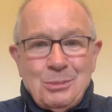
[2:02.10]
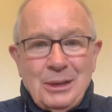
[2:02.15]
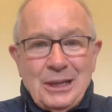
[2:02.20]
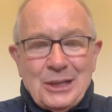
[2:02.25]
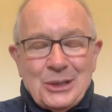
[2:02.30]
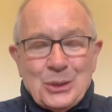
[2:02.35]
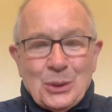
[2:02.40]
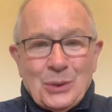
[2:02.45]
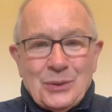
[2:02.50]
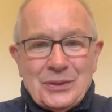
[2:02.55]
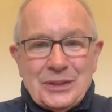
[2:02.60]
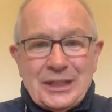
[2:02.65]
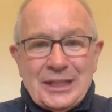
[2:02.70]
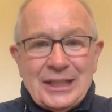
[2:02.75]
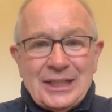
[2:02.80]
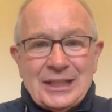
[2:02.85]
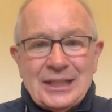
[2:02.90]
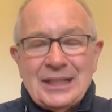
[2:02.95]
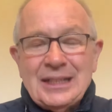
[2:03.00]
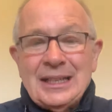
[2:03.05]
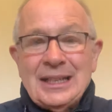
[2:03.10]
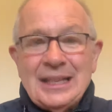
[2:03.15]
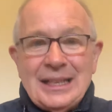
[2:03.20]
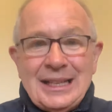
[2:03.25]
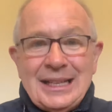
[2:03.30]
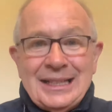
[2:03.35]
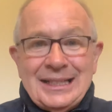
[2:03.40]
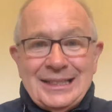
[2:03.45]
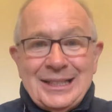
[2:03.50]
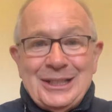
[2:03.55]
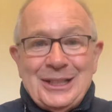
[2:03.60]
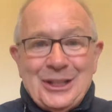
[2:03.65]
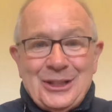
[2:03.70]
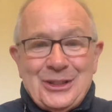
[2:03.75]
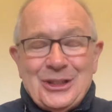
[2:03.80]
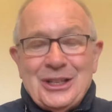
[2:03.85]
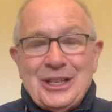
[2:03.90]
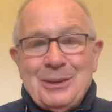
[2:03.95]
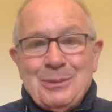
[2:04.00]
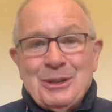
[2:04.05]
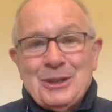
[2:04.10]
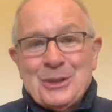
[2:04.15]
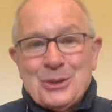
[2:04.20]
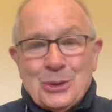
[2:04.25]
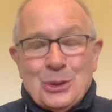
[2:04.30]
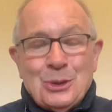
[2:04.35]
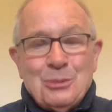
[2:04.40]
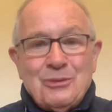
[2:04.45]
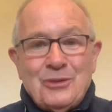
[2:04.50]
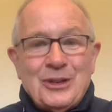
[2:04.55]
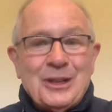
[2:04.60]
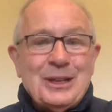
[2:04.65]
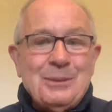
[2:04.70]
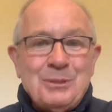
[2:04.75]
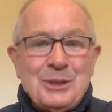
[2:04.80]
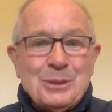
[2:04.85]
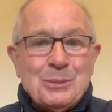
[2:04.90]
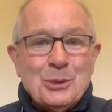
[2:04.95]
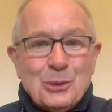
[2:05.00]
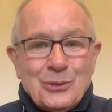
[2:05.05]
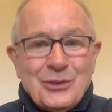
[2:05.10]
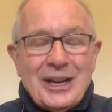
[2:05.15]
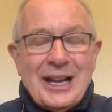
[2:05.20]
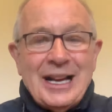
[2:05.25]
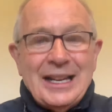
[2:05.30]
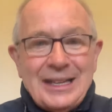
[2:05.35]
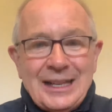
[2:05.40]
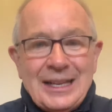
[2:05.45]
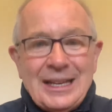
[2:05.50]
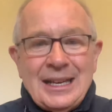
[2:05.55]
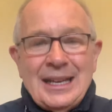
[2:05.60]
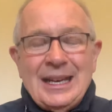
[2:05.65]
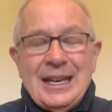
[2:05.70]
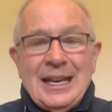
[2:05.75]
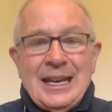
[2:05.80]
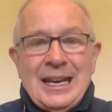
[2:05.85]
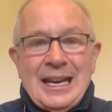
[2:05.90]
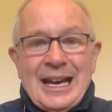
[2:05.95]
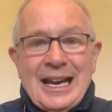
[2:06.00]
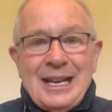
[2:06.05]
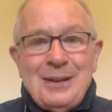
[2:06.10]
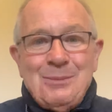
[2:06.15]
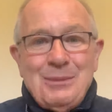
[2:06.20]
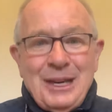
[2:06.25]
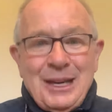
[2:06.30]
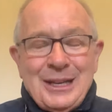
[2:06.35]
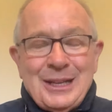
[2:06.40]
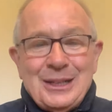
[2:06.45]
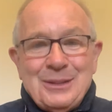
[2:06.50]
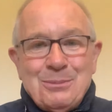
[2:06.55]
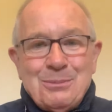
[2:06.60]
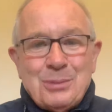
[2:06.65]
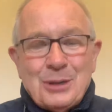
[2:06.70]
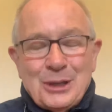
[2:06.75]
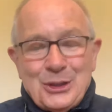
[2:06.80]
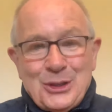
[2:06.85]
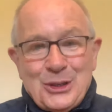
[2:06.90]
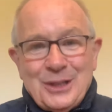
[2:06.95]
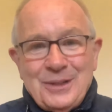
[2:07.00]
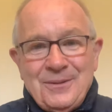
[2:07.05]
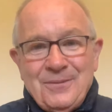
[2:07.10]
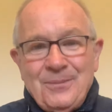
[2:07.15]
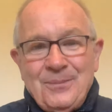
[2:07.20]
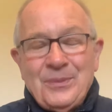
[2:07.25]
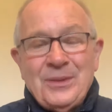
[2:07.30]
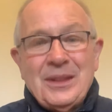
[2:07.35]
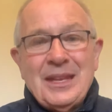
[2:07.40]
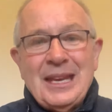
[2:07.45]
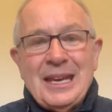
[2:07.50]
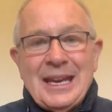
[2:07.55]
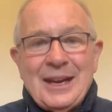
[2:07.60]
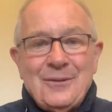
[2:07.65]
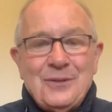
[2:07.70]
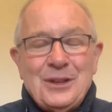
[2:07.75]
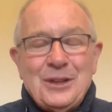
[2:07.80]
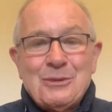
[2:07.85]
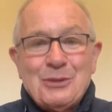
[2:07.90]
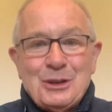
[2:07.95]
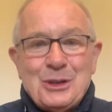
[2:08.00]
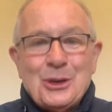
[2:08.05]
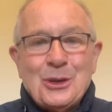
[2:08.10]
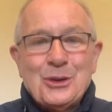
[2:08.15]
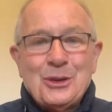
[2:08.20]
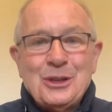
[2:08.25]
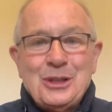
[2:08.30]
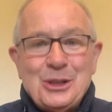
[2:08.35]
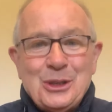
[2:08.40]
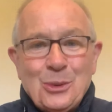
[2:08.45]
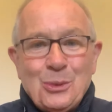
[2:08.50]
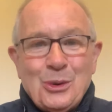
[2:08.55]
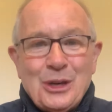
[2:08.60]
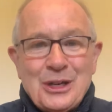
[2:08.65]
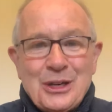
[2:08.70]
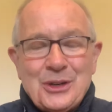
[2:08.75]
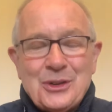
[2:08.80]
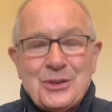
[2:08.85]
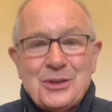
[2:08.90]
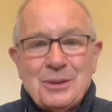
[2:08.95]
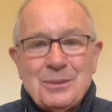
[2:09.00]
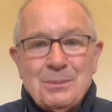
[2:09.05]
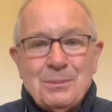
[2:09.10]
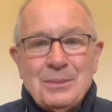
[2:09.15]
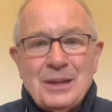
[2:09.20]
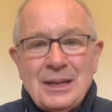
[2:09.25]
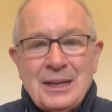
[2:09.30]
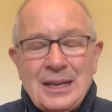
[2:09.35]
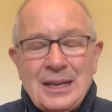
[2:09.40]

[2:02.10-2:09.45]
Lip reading: base over there, that the time has come for them to move on and make an impression. They have the returning Dwyers from